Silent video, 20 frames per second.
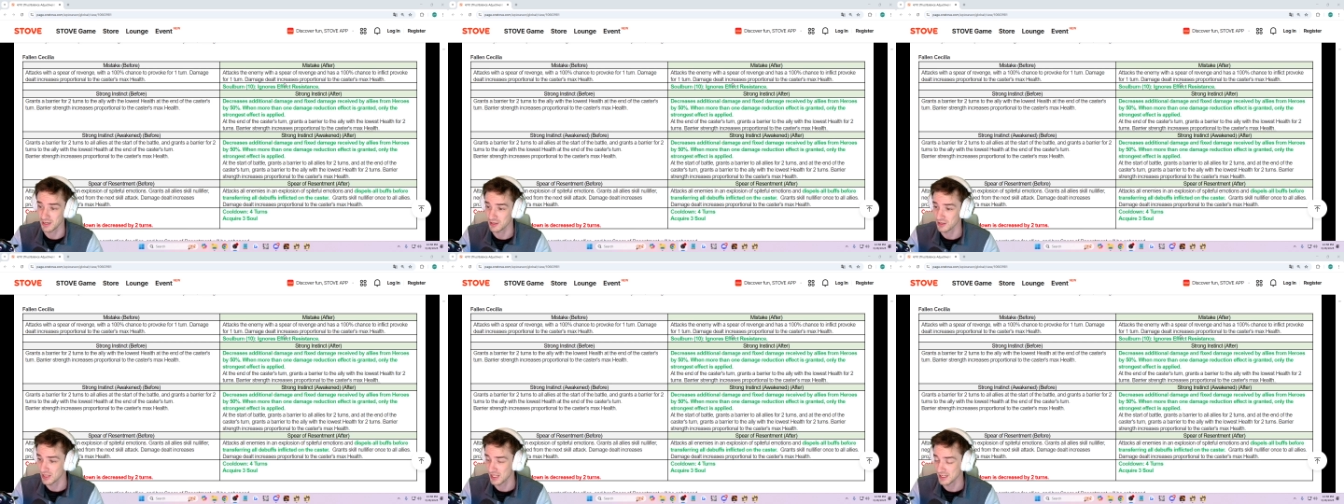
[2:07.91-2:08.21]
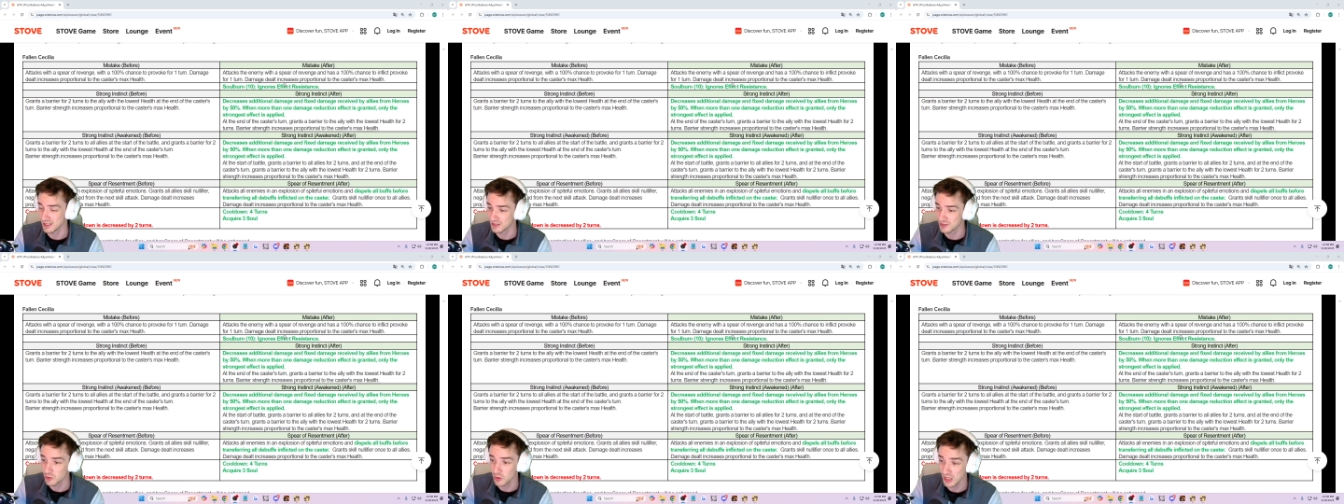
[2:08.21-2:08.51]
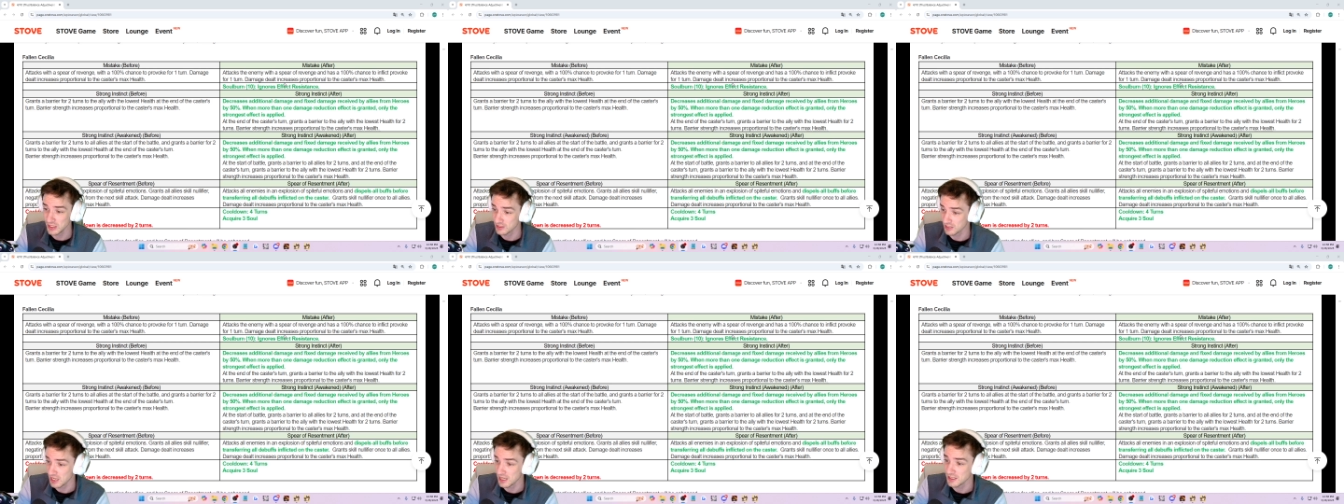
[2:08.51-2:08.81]
like
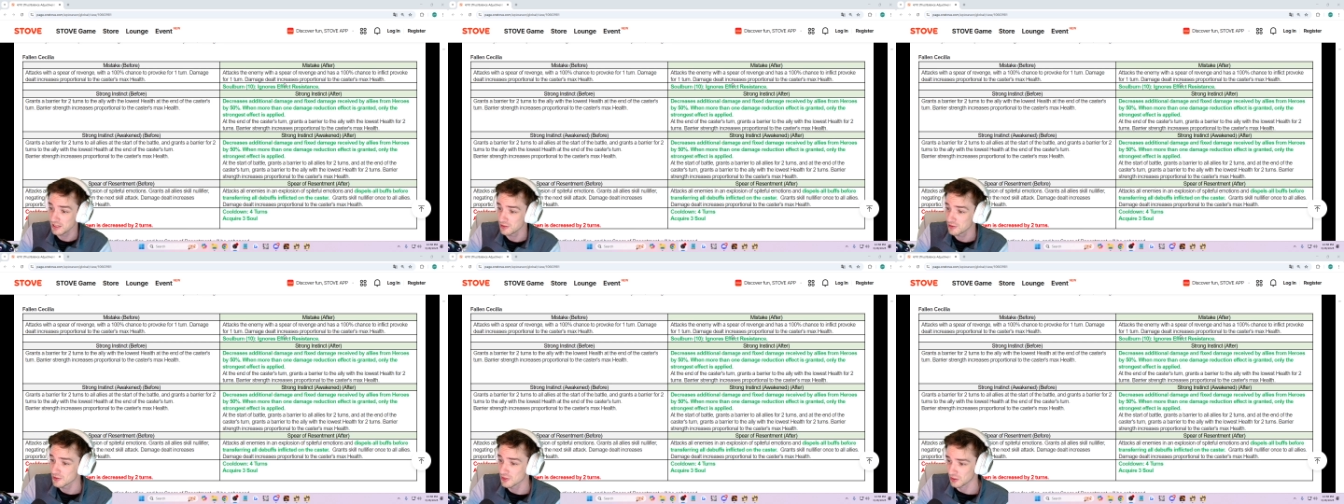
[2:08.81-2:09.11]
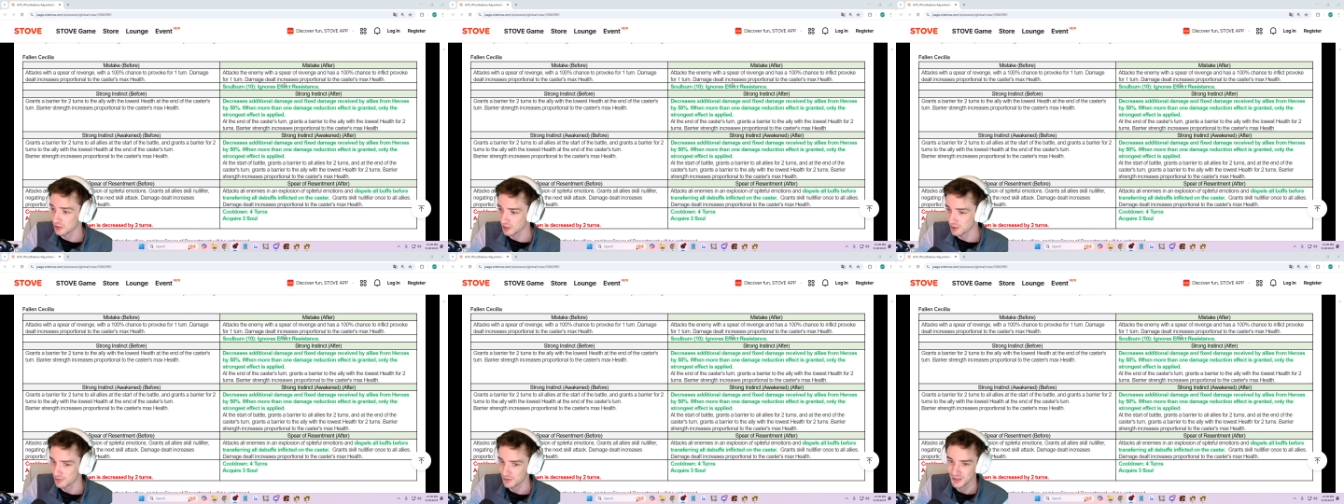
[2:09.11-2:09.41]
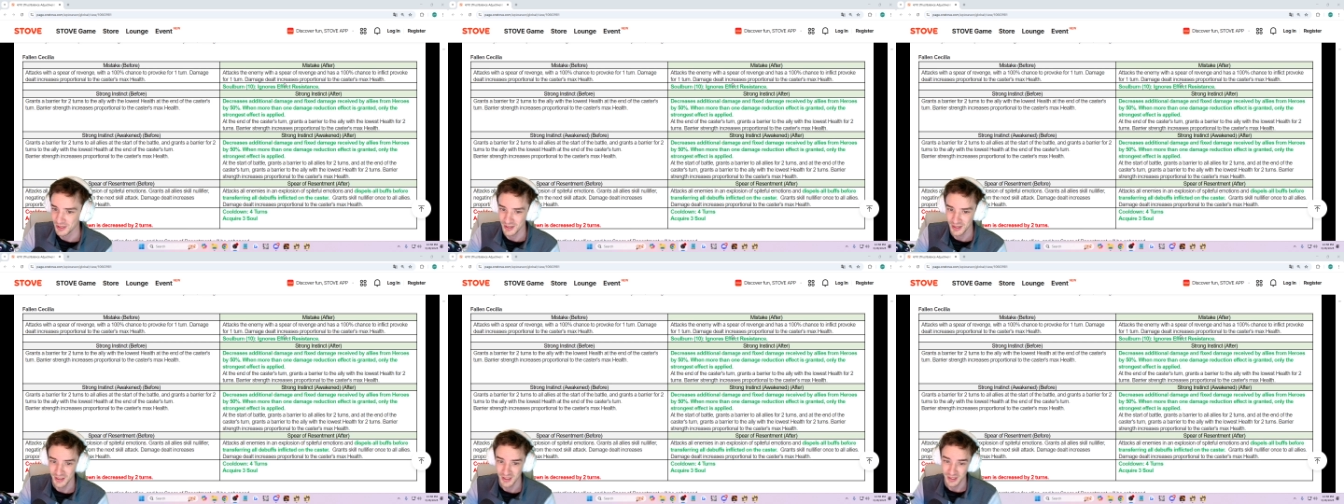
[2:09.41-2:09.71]
10 years ago.
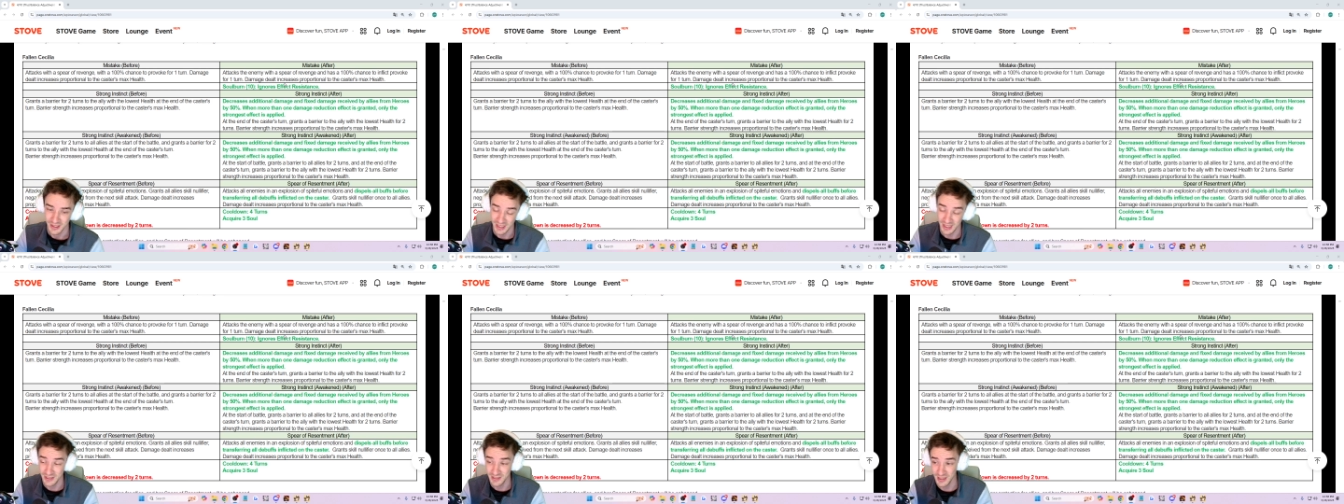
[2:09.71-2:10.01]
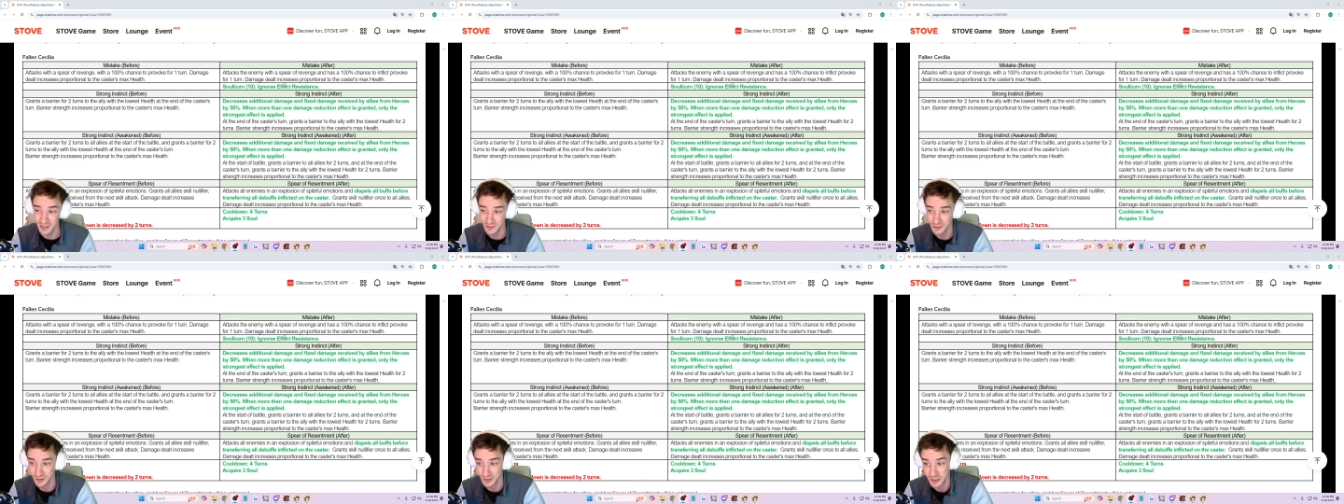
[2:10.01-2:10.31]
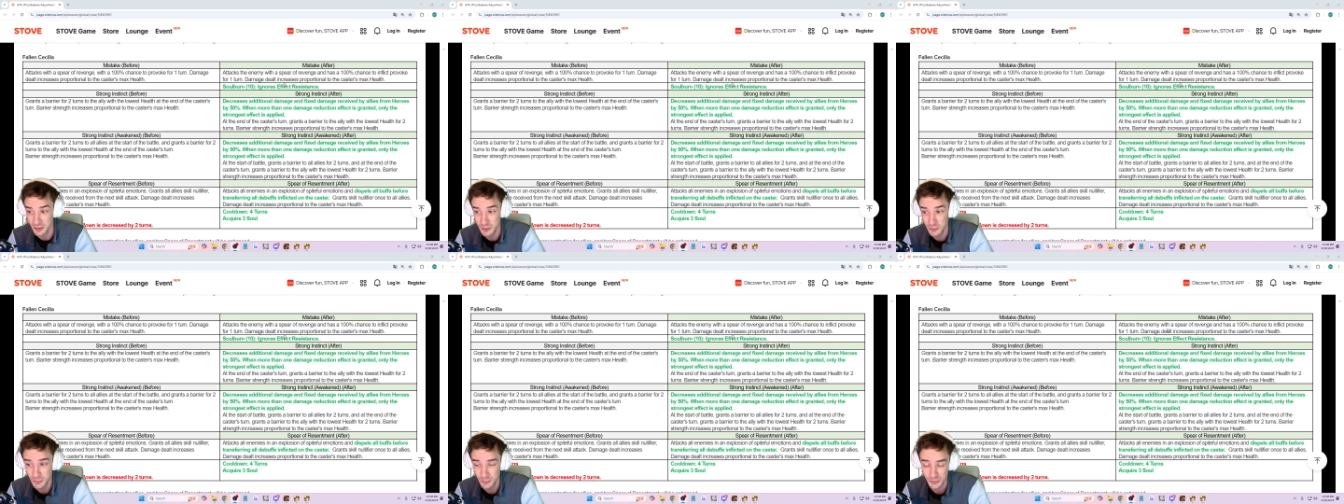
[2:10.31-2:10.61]
That's actually
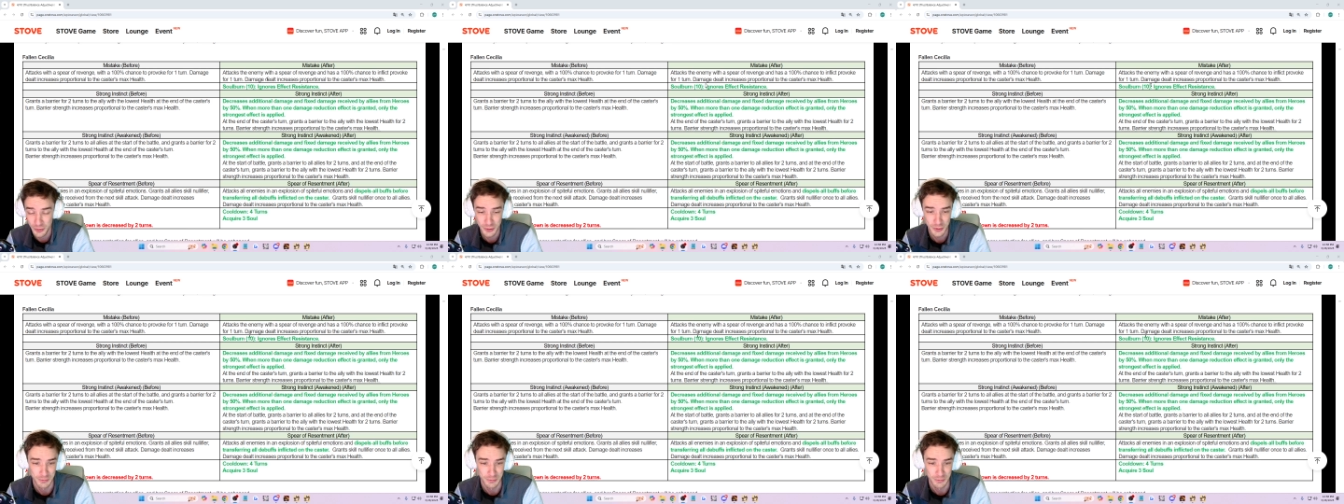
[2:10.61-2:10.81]
huge.